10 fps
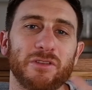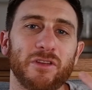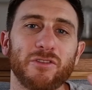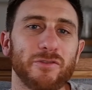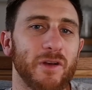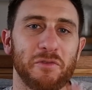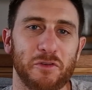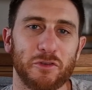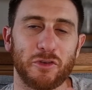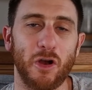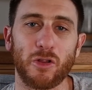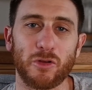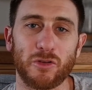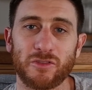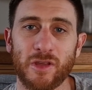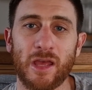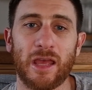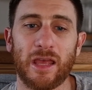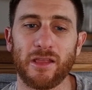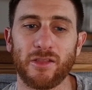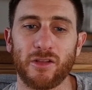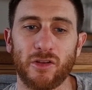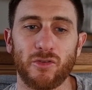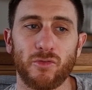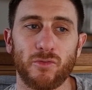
It's under $500. The